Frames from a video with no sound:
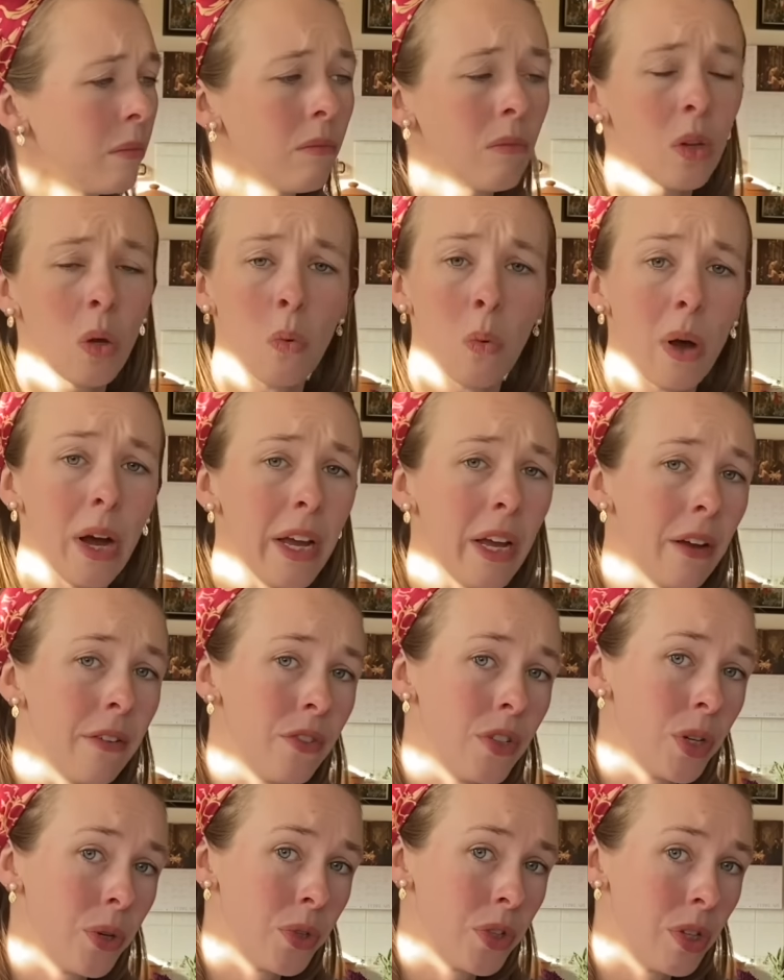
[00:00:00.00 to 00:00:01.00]
Why I've
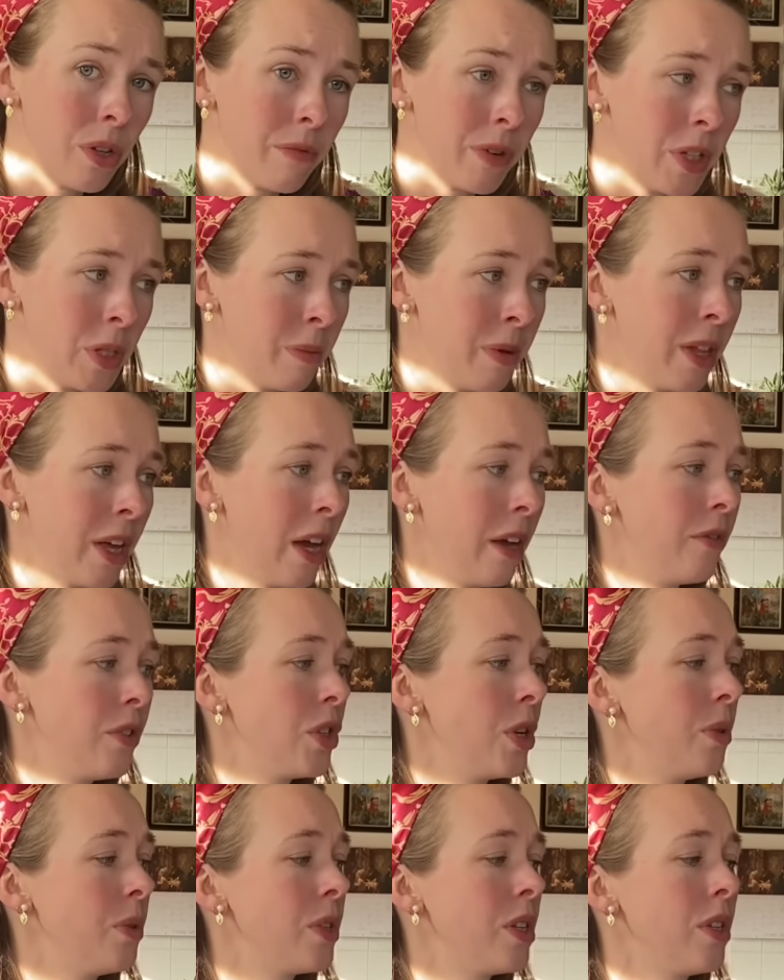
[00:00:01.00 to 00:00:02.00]
chosen the recipe that I've
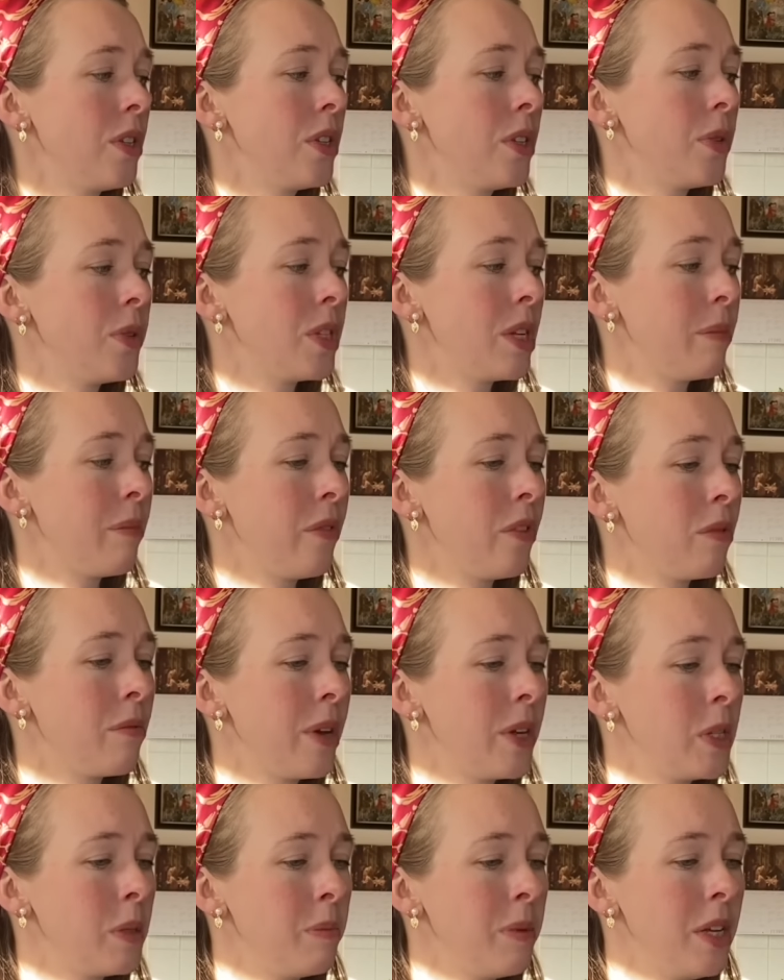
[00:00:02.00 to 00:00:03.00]
chosen. So some of the
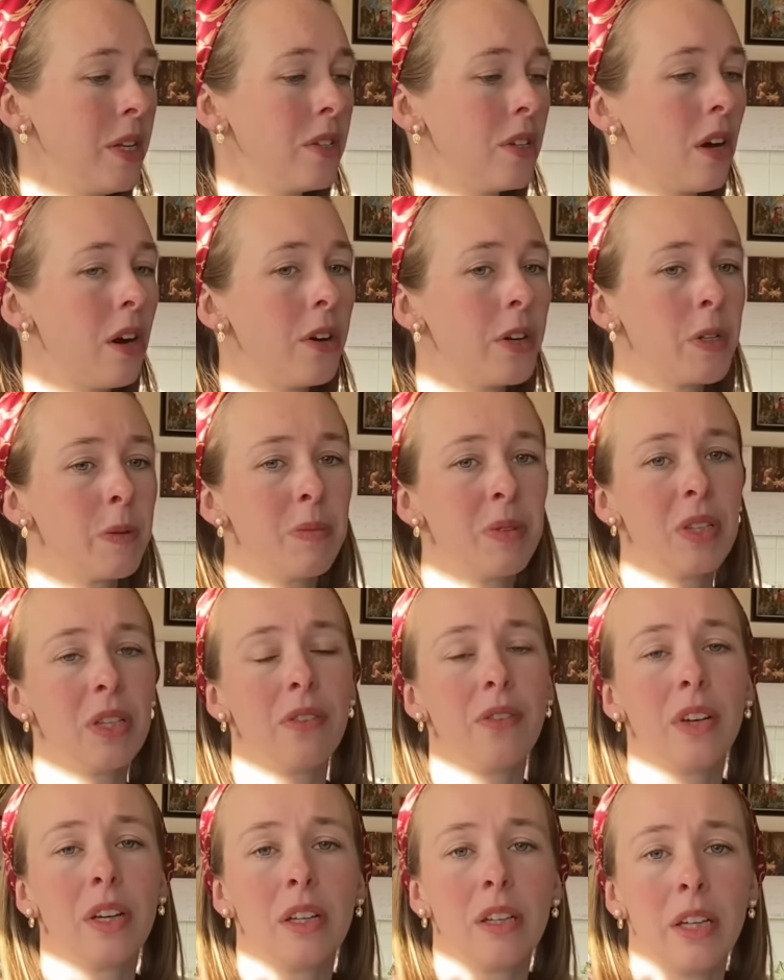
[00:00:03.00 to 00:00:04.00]
recipes are
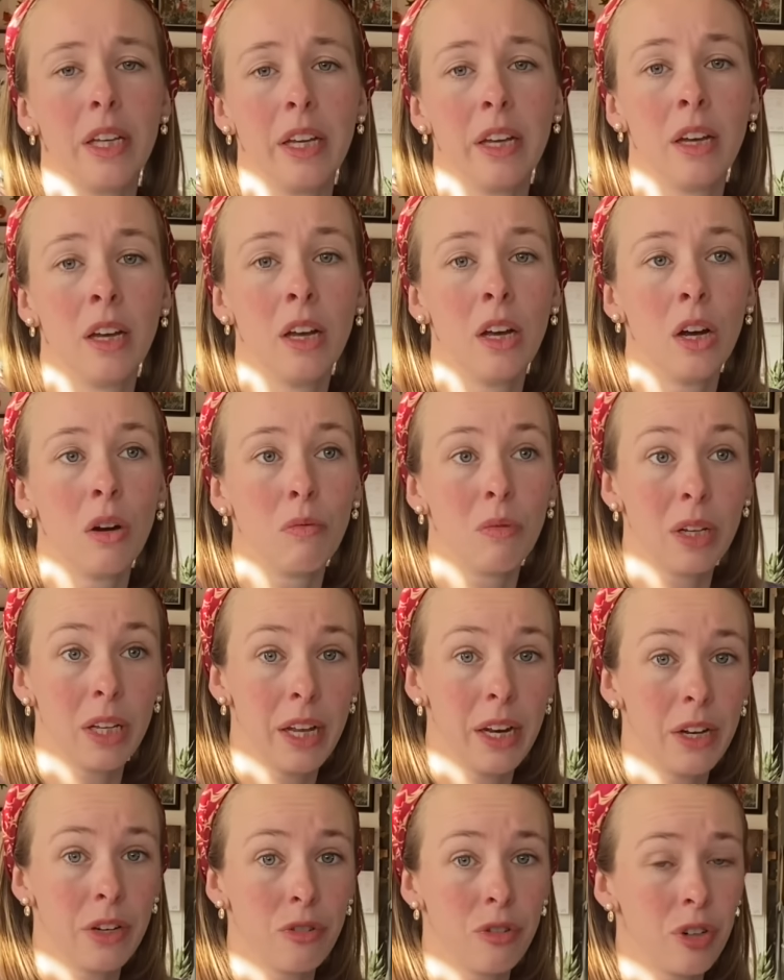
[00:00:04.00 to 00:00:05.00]
specifically
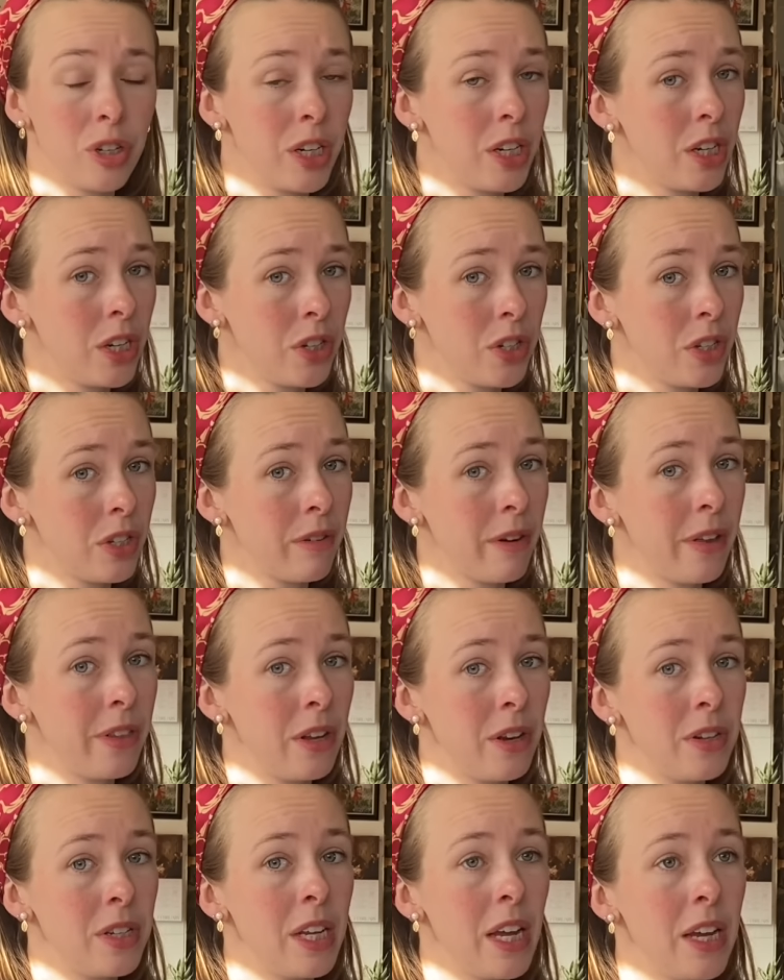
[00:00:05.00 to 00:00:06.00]
related to traditions around their
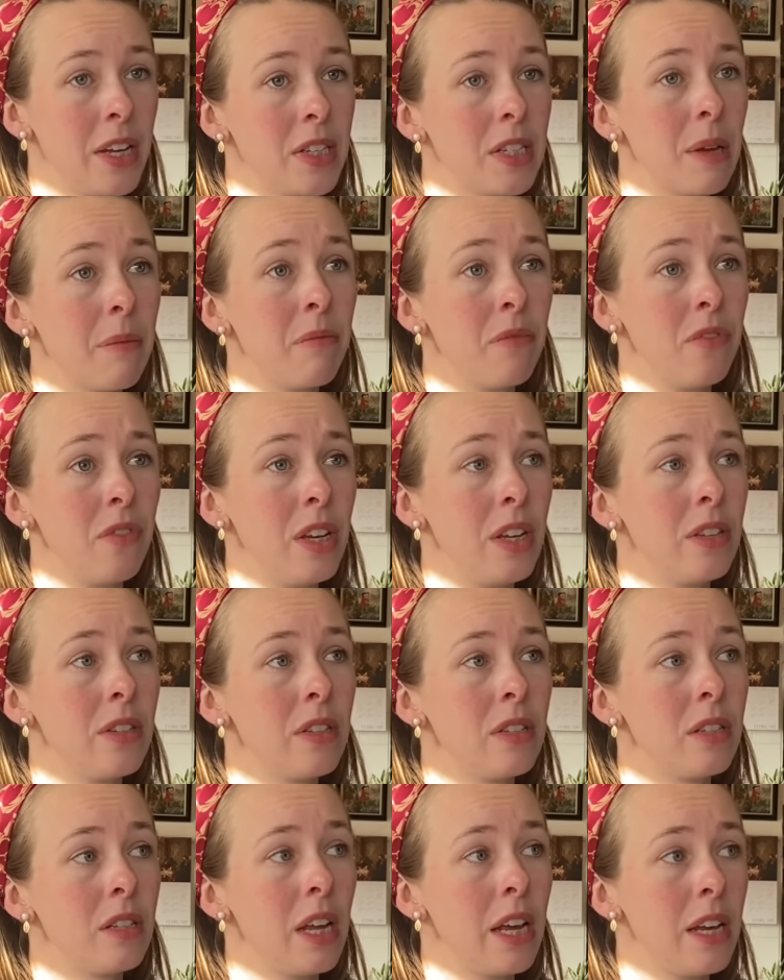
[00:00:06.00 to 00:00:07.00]
day. Some feast
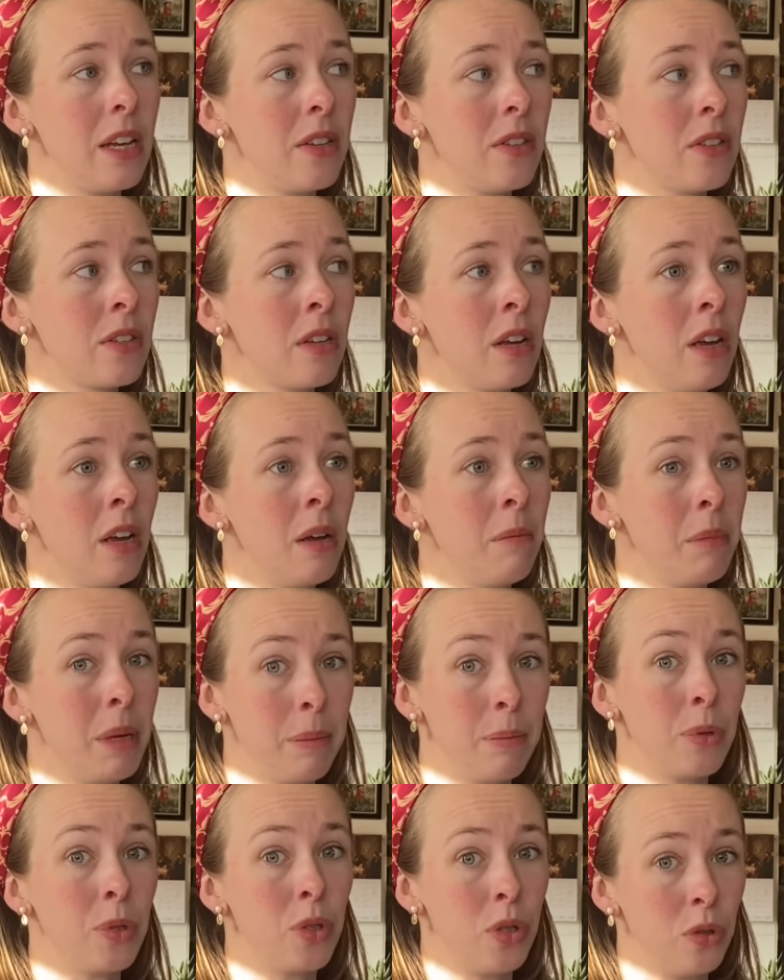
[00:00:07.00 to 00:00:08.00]
days
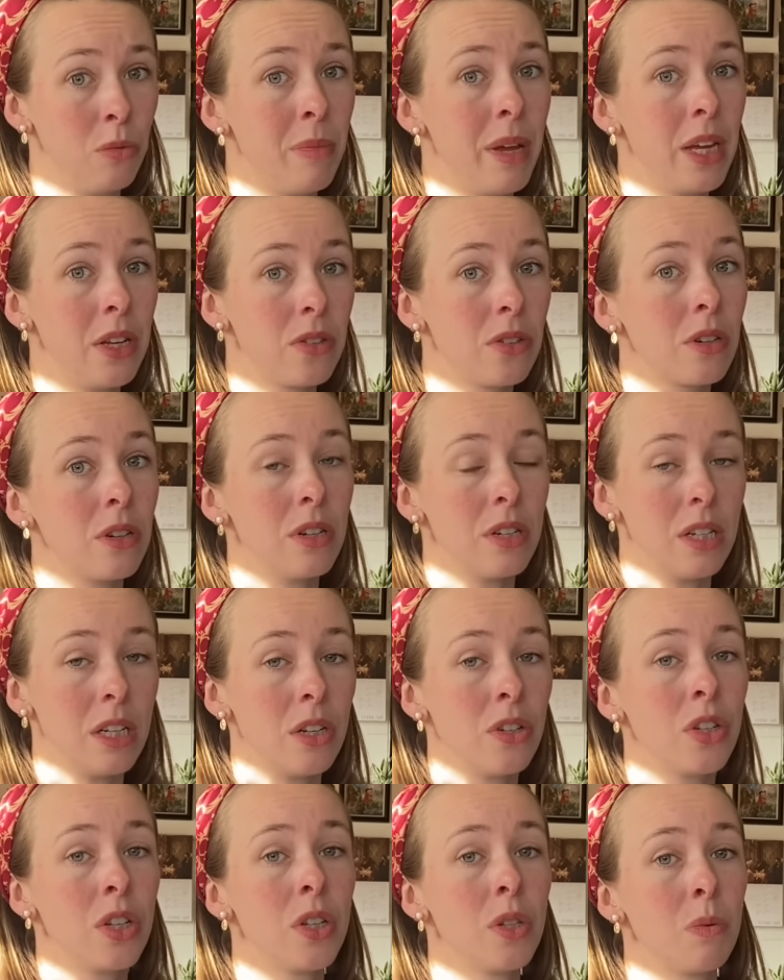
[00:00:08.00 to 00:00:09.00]
people do make certain
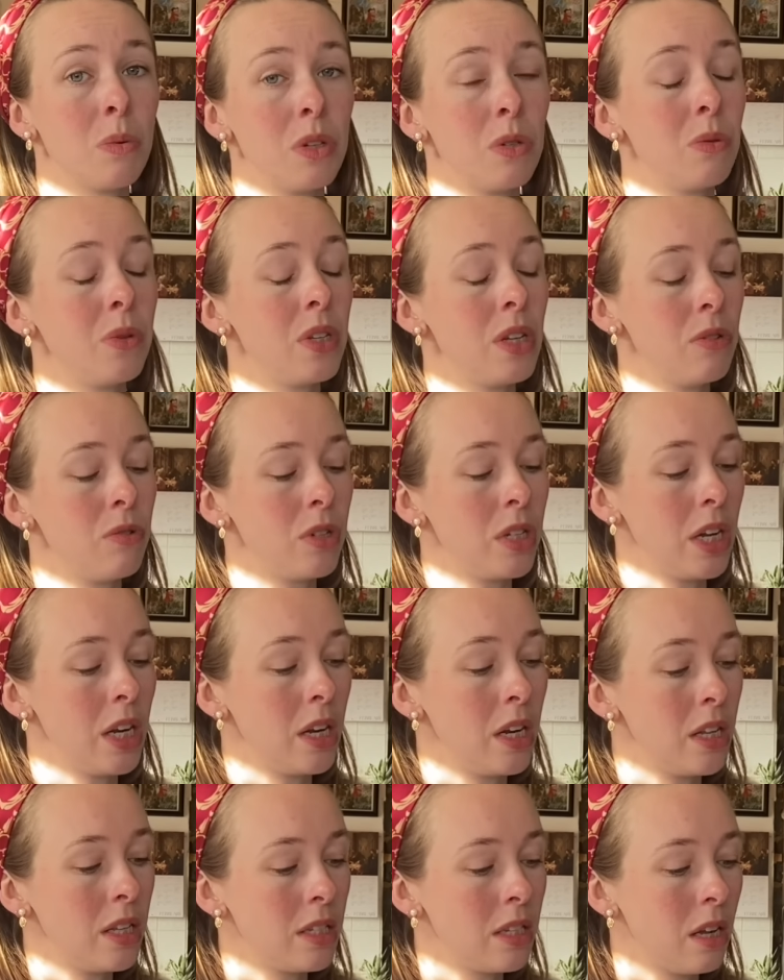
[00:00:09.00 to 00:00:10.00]
dishes, which was interesting in
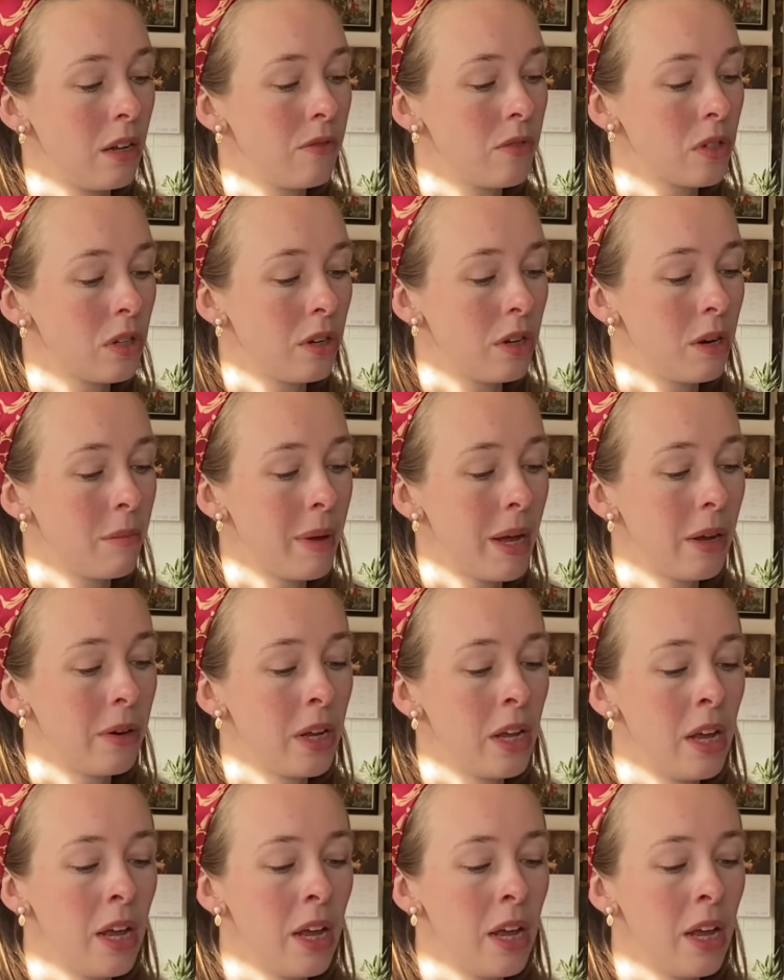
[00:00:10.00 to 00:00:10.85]
itself to learn about.